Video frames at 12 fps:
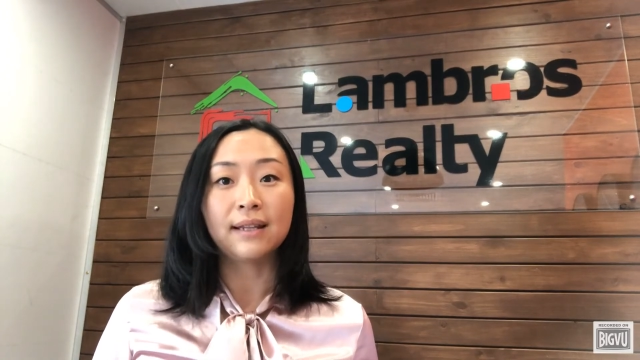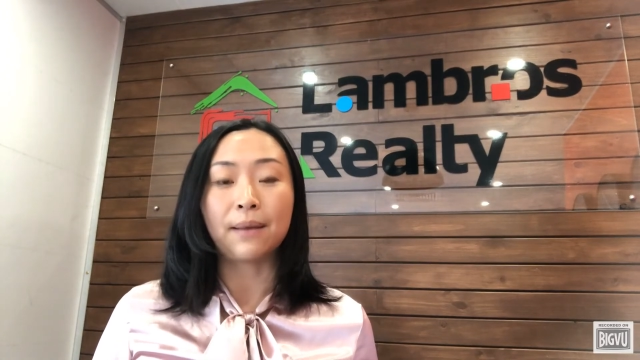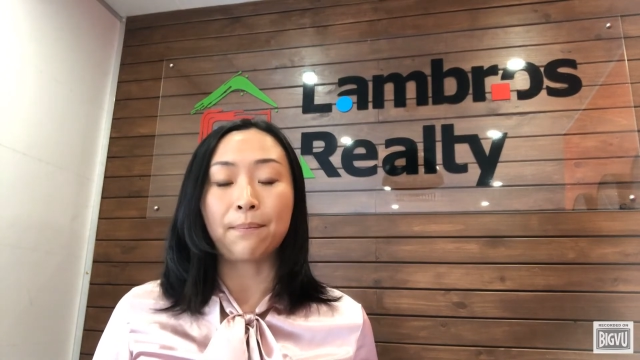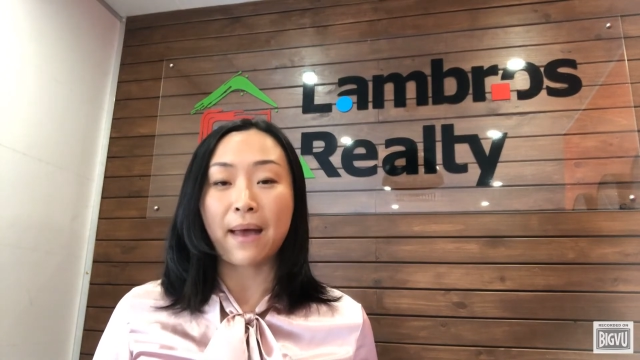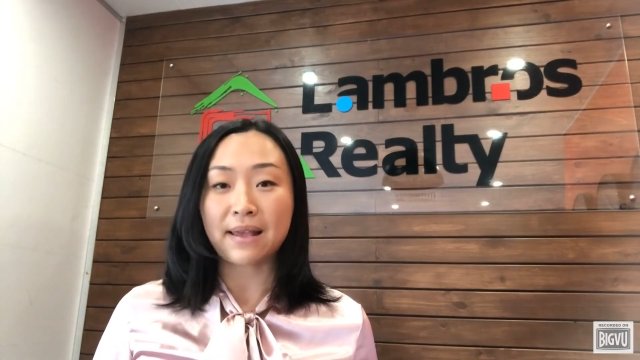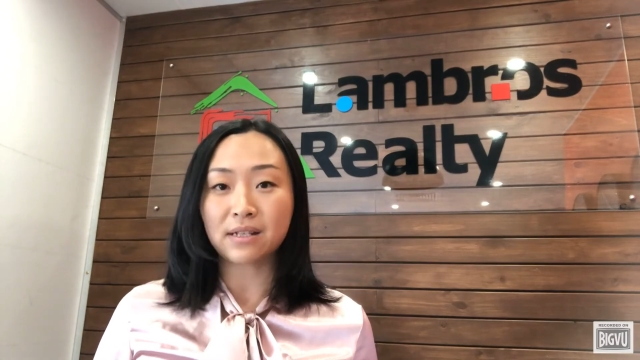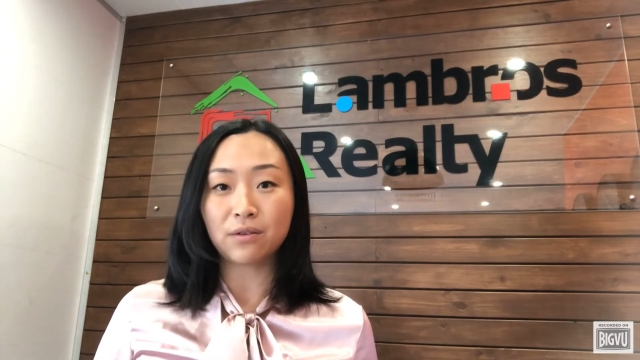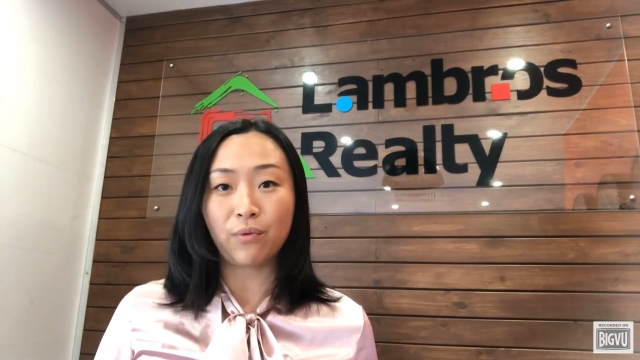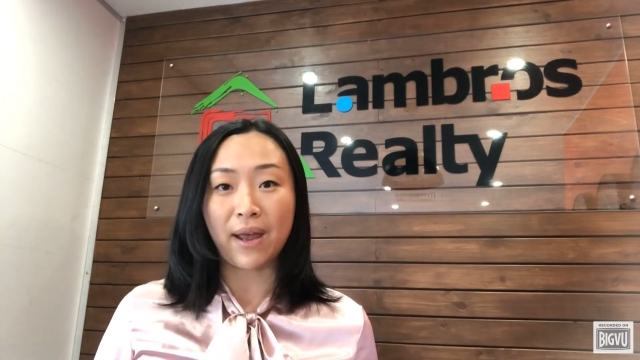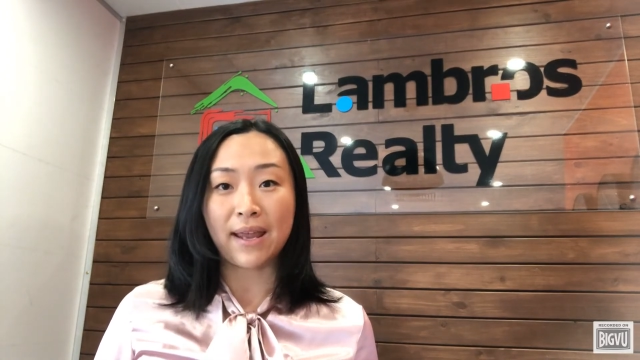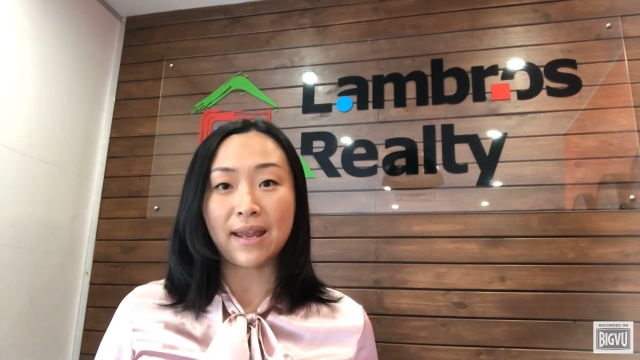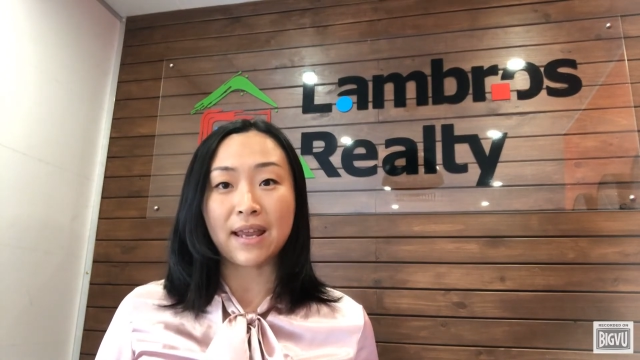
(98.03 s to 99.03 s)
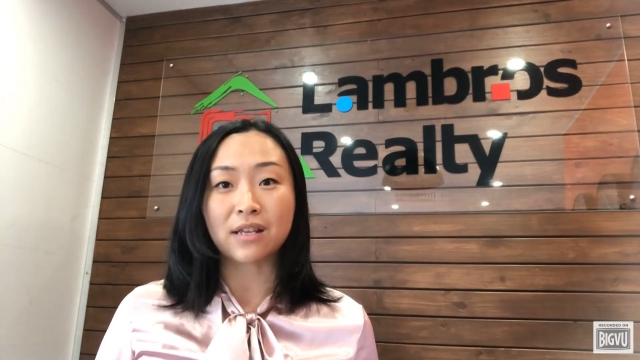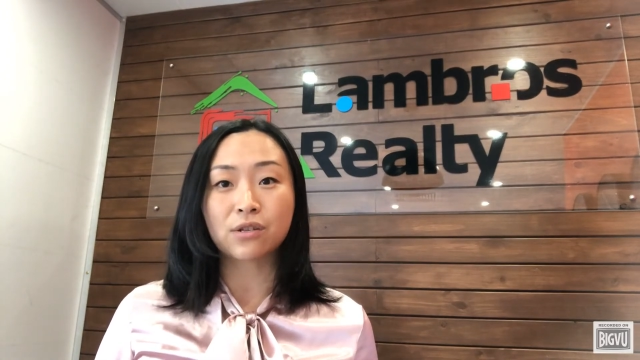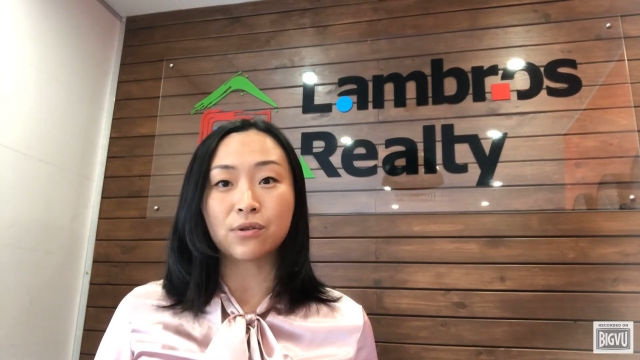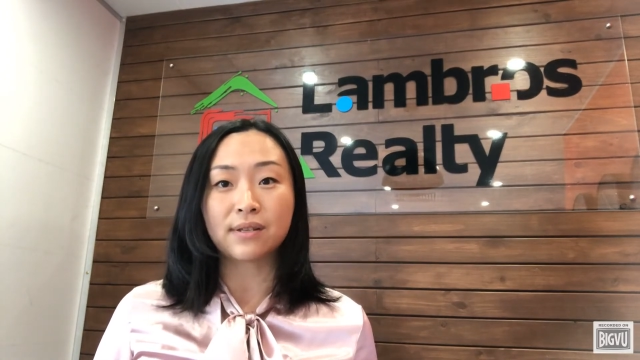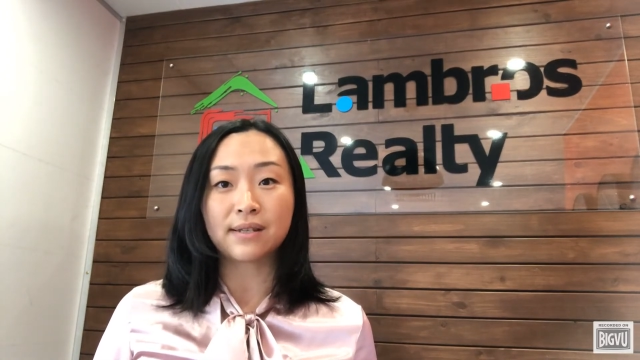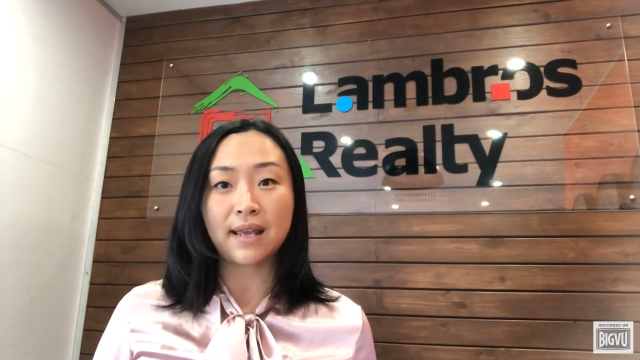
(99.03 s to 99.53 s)
the best way is
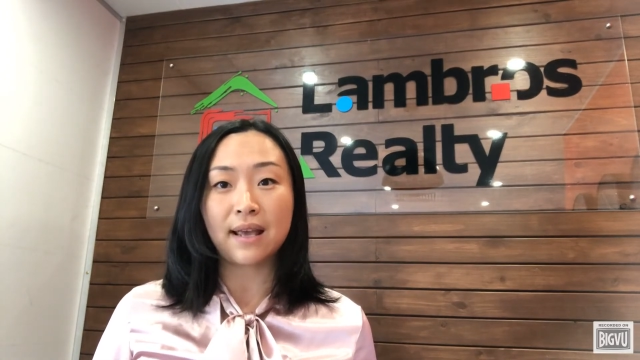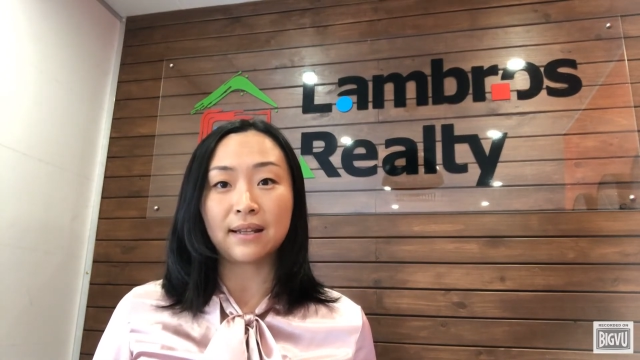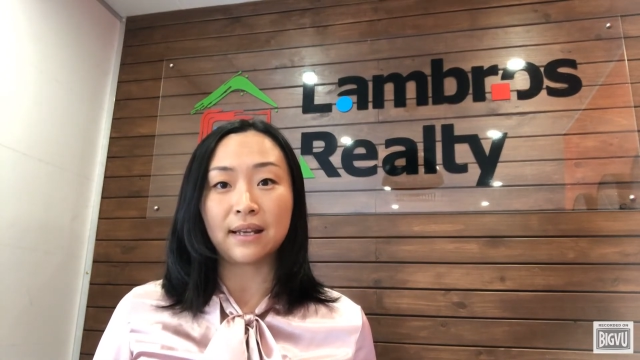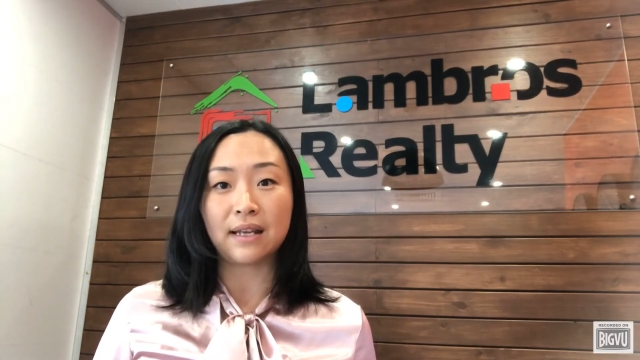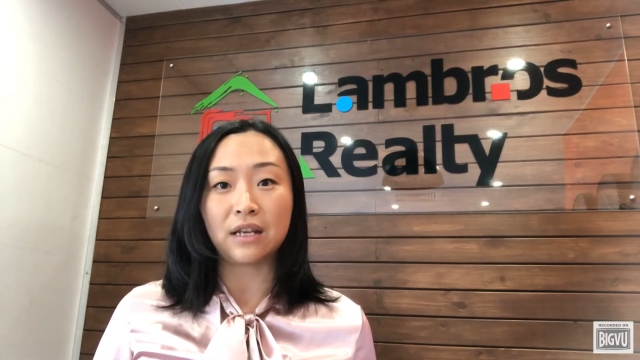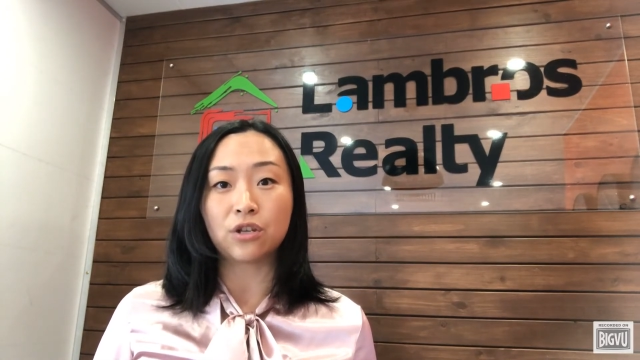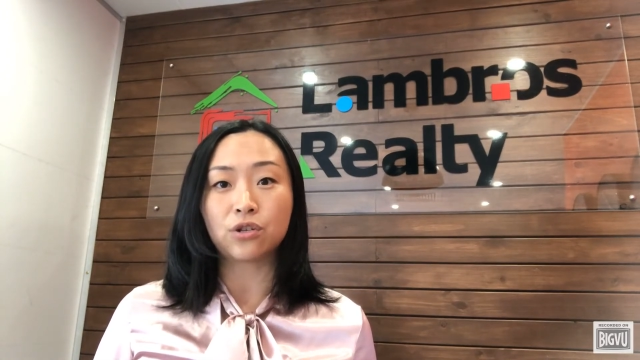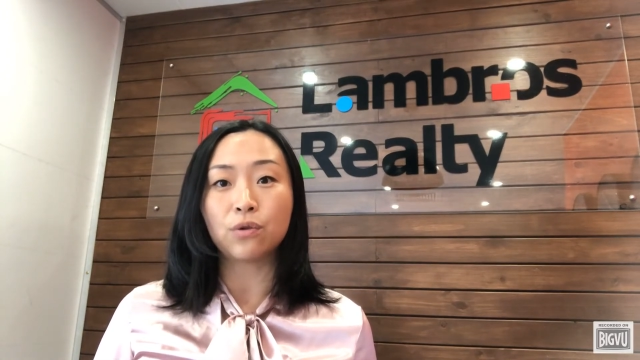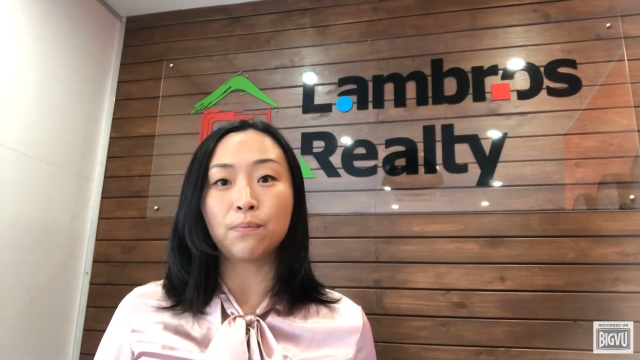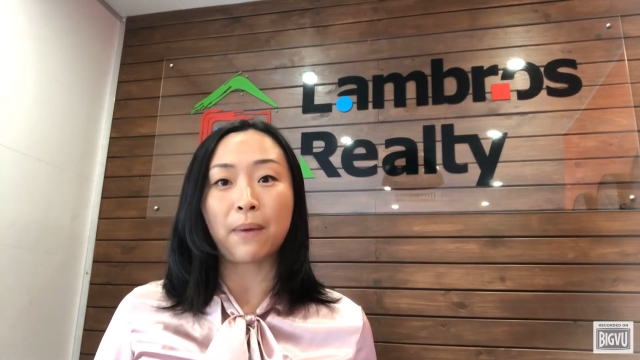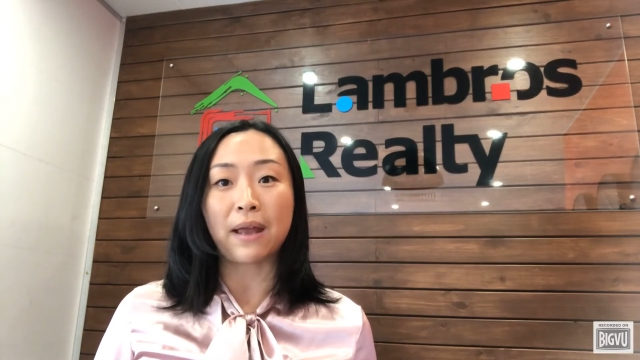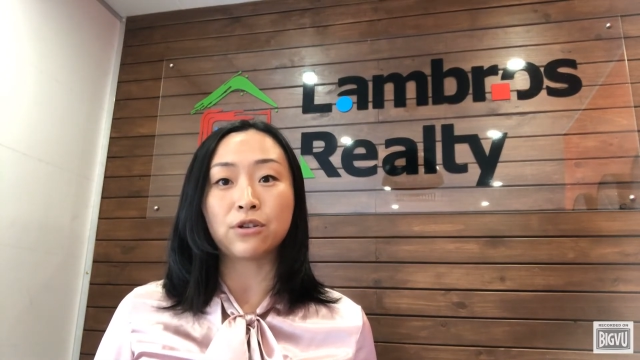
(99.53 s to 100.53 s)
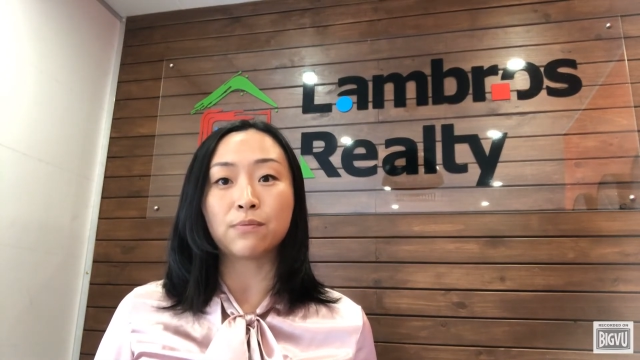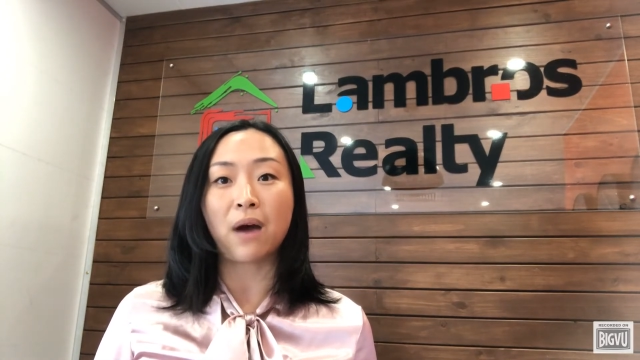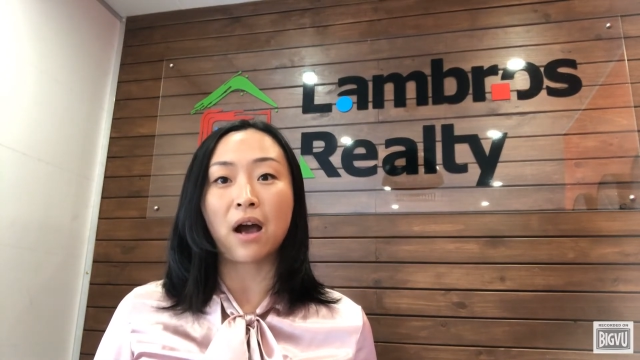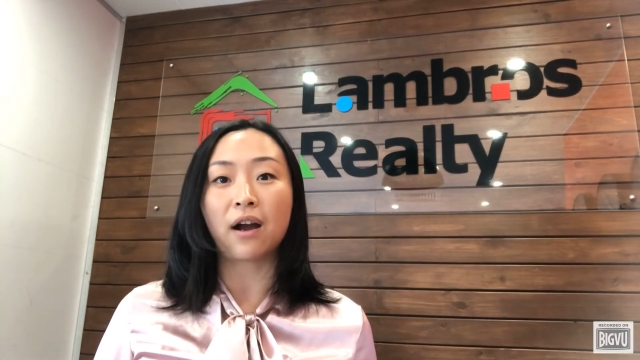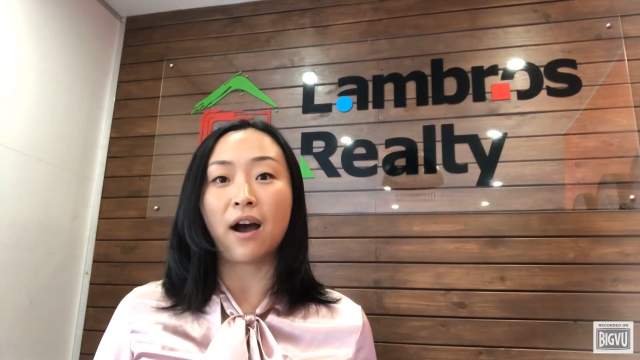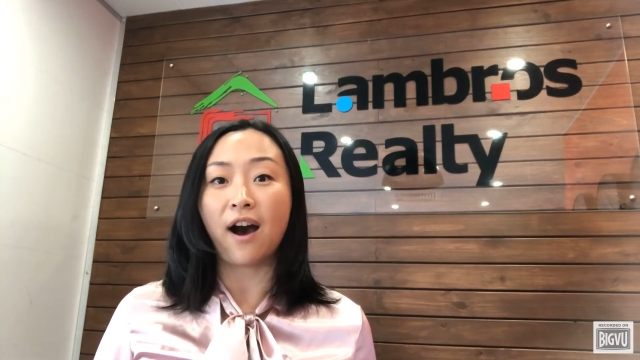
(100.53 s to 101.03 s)
to set the initial
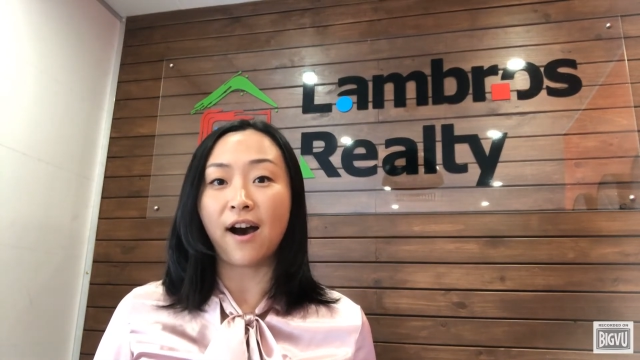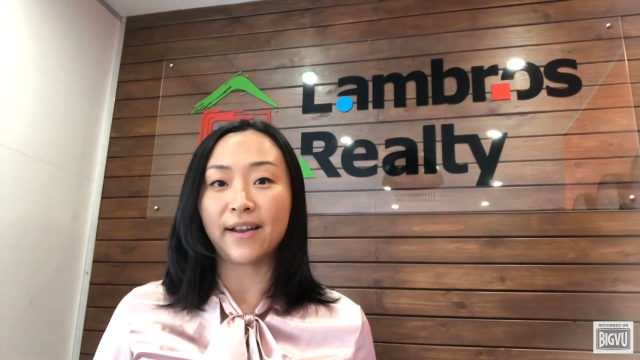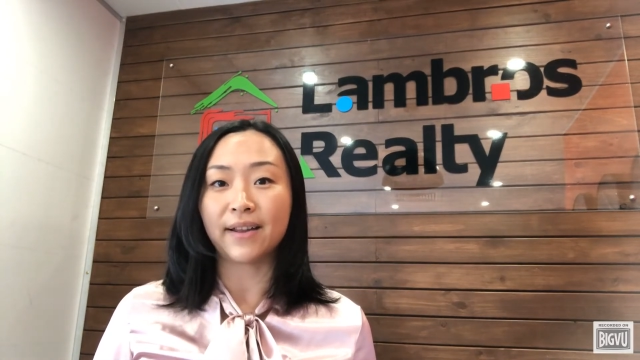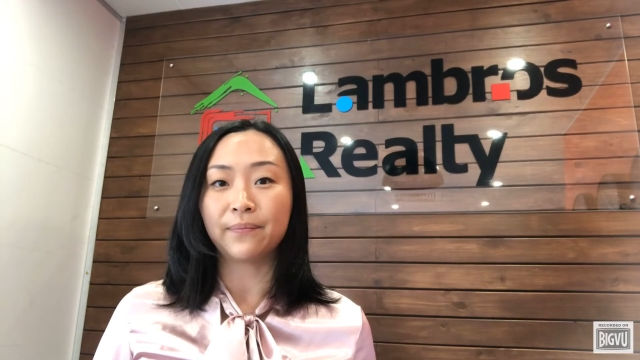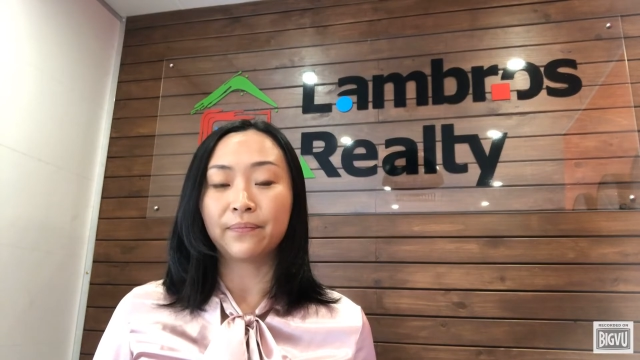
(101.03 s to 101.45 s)
benchmark high.